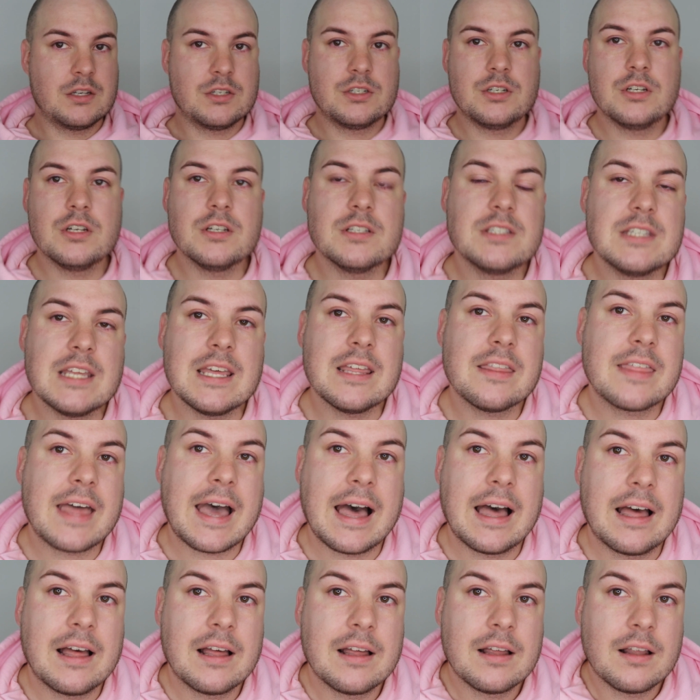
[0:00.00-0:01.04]
Do you see
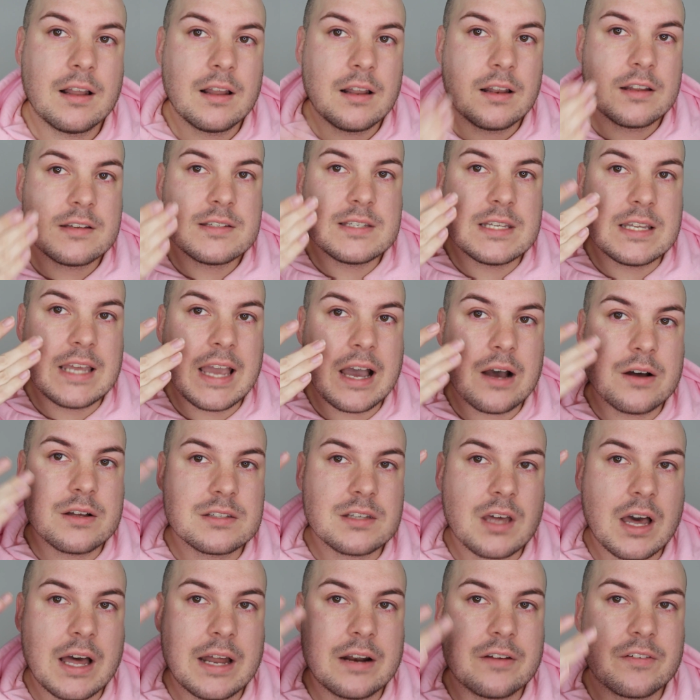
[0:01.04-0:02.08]
that? See how
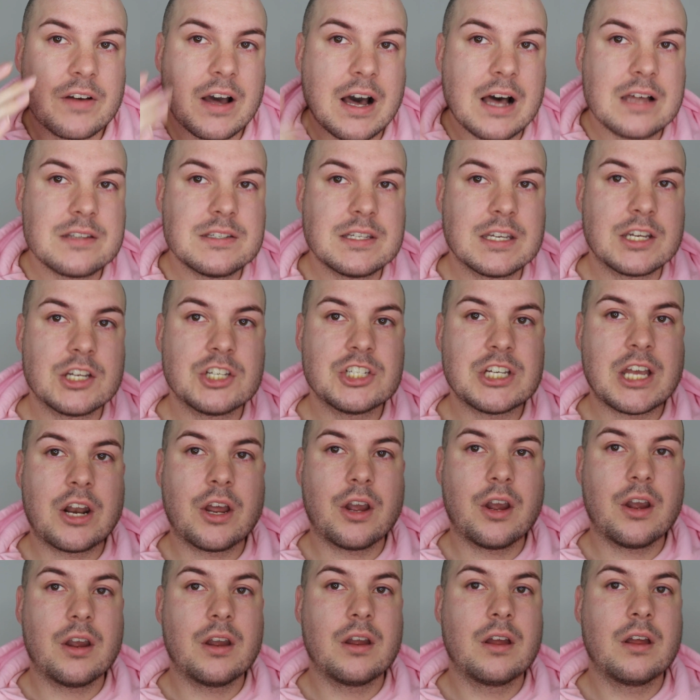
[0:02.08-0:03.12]
it's kind of casting a
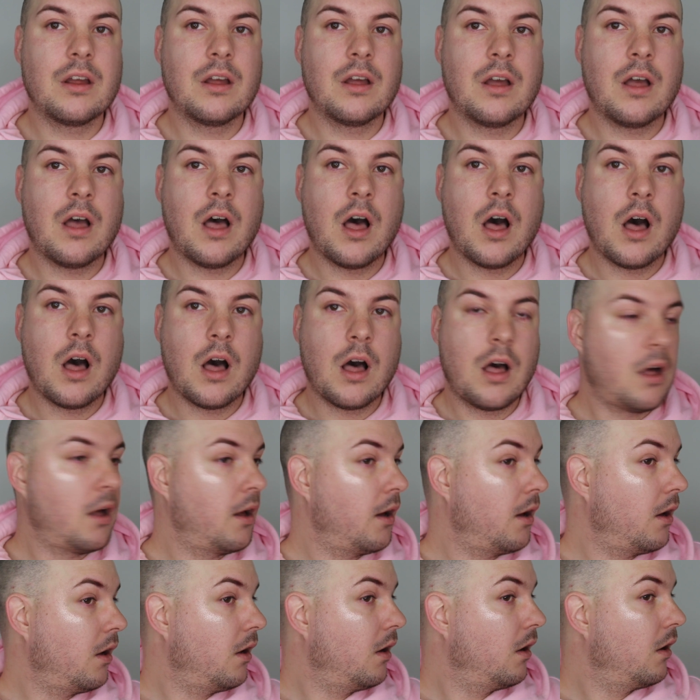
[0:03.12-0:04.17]
shadow?
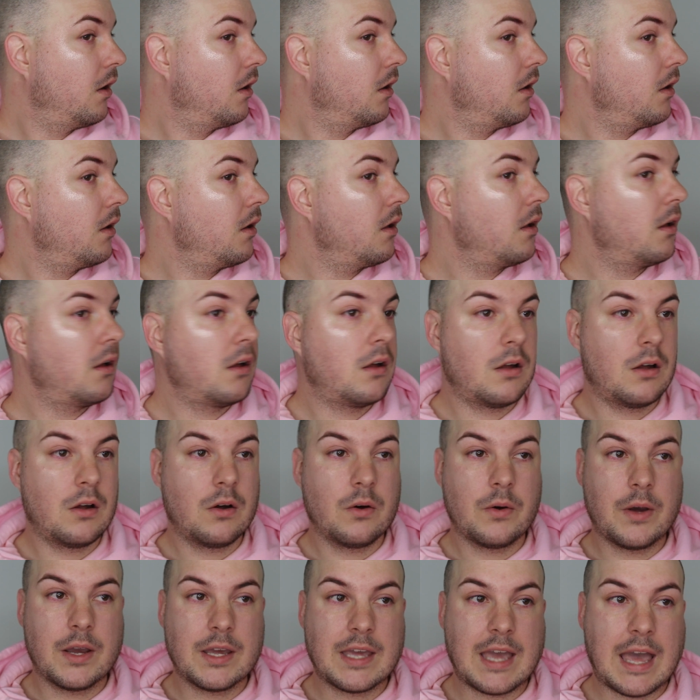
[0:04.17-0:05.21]

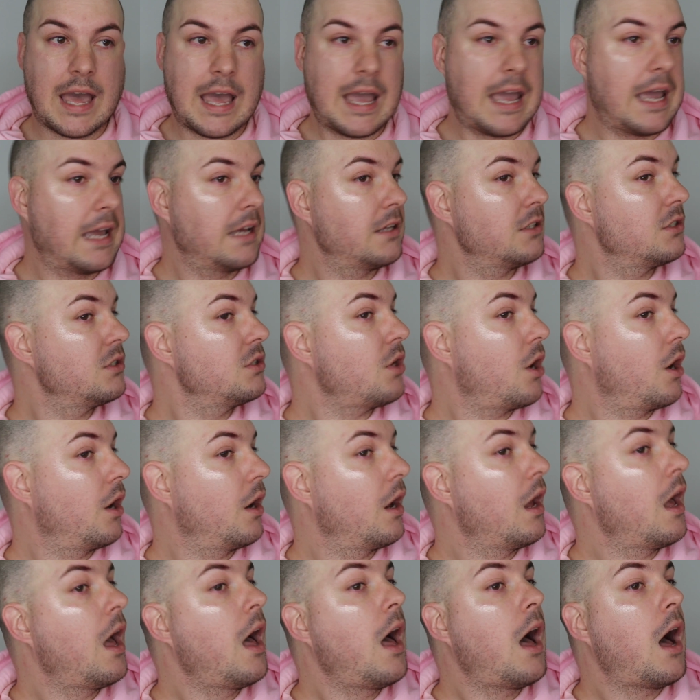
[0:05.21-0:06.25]
Oh, okay.
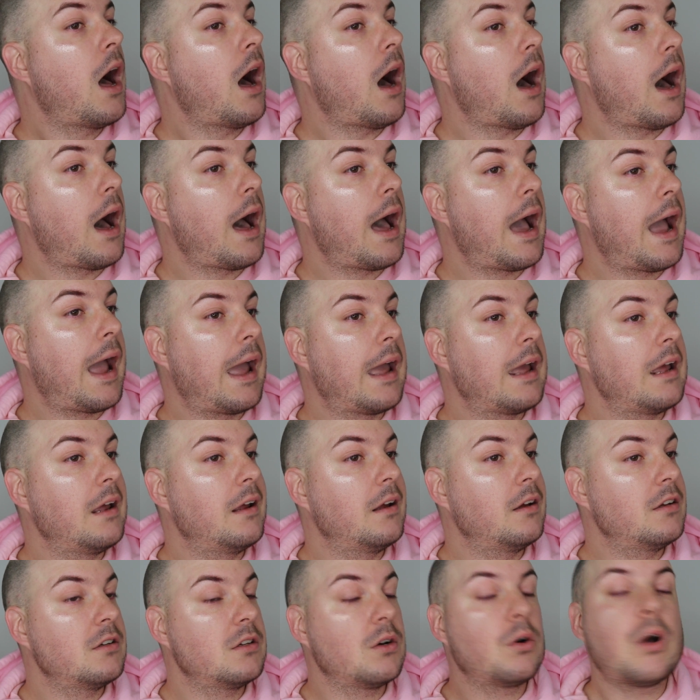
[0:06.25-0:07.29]
So I
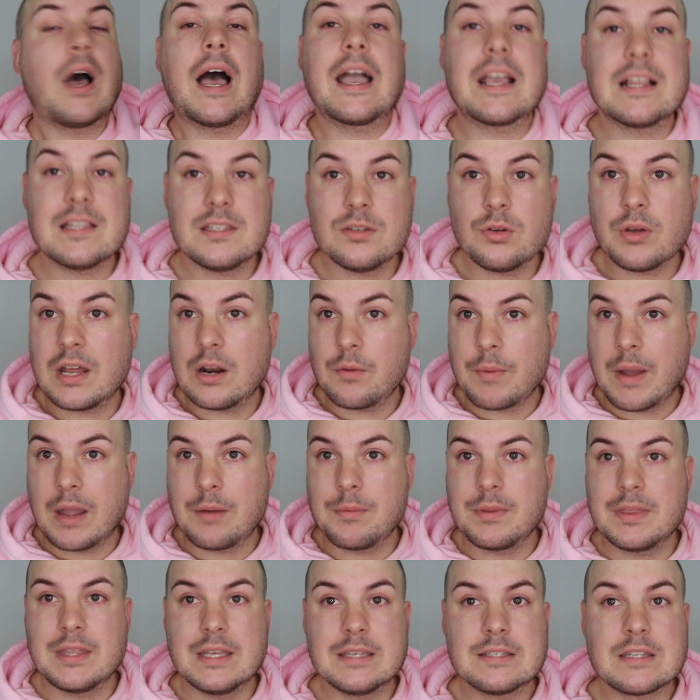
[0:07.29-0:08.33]
can still get away
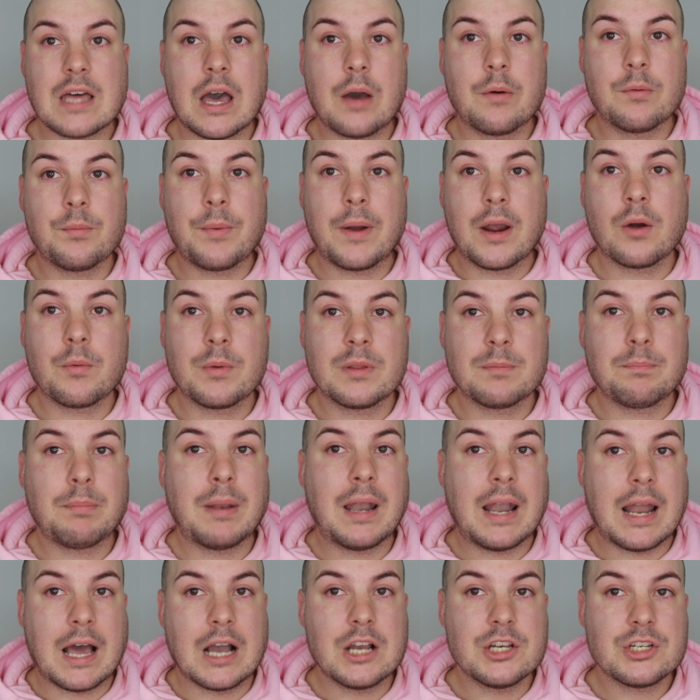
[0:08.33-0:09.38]
with this. I would wear it with
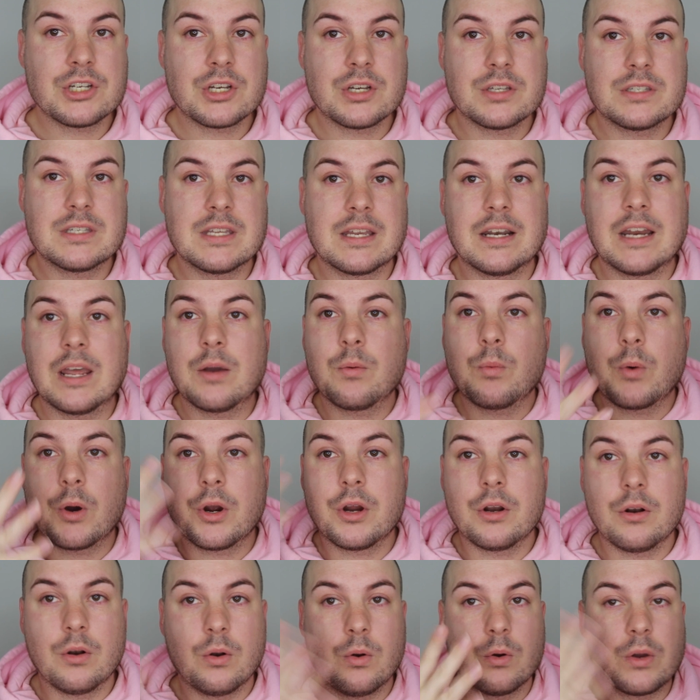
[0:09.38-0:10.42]
blush because then it
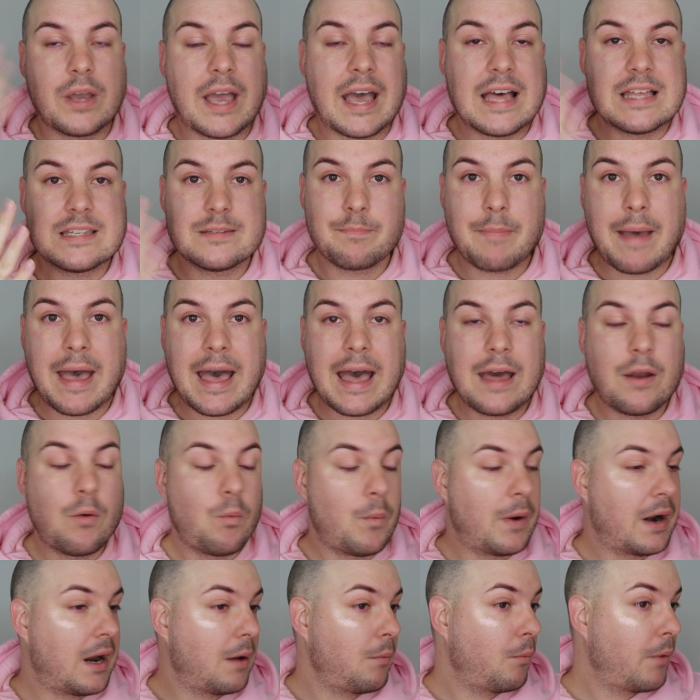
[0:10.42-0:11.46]
won't look as bad
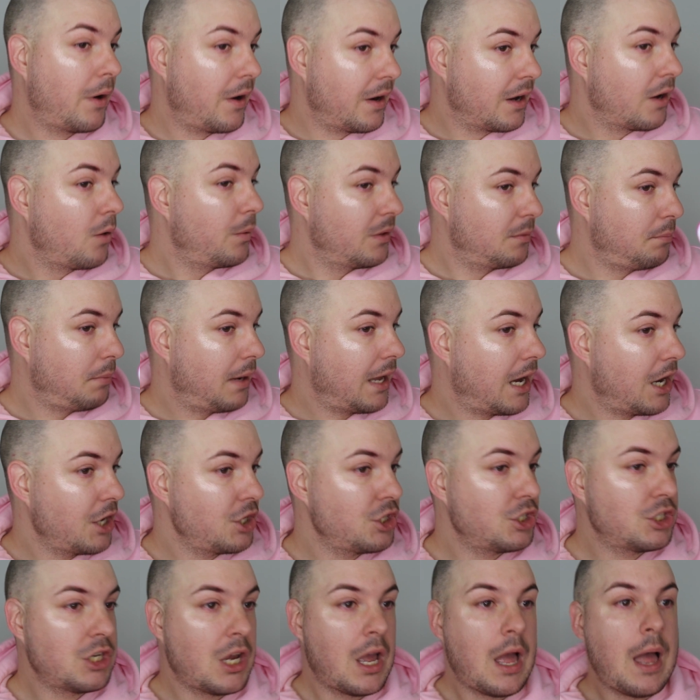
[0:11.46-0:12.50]
when I'm wearing it with
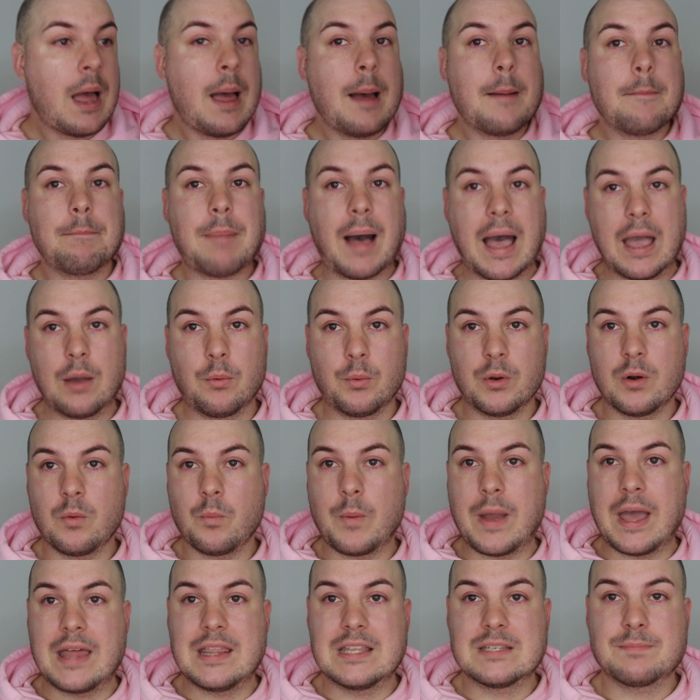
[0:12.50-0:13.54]
blush. But I wouldn't
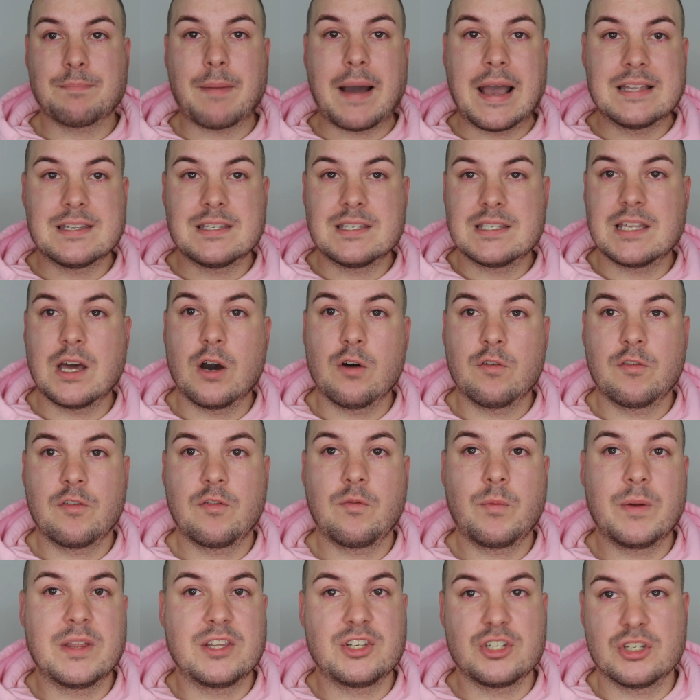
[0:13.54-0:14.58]
wear this by
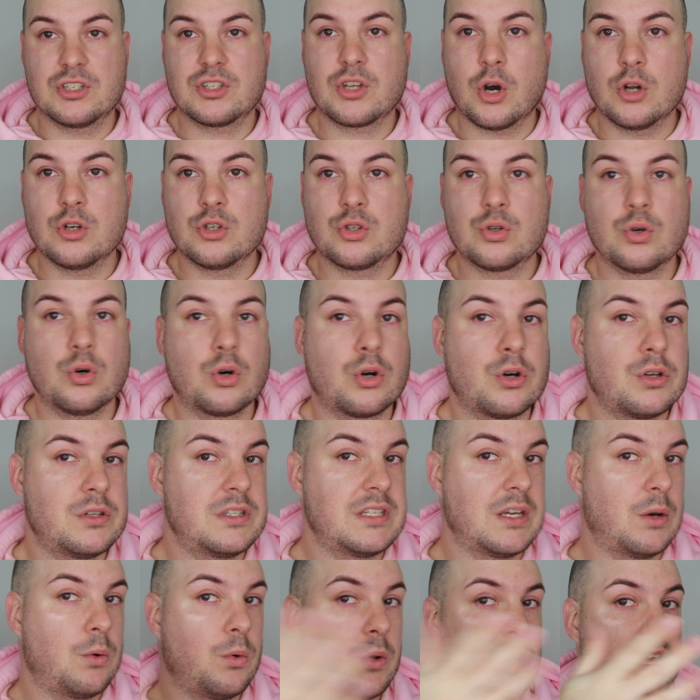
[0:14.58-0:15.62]
itself with just contour because
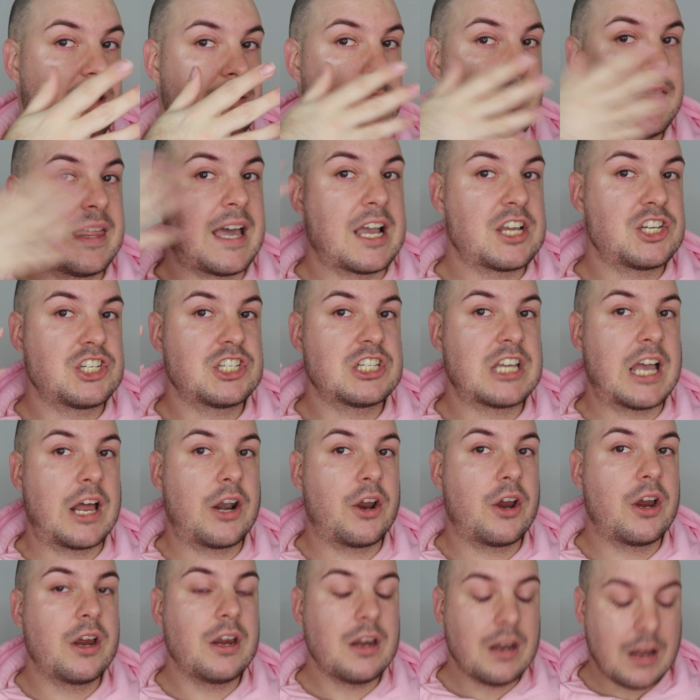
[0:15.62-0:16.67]
it will give me that
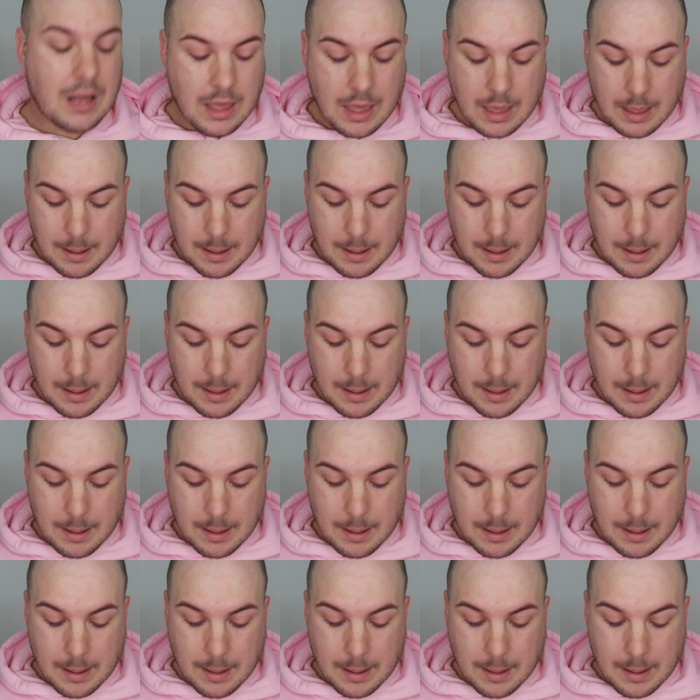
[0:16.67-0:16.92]
shadow.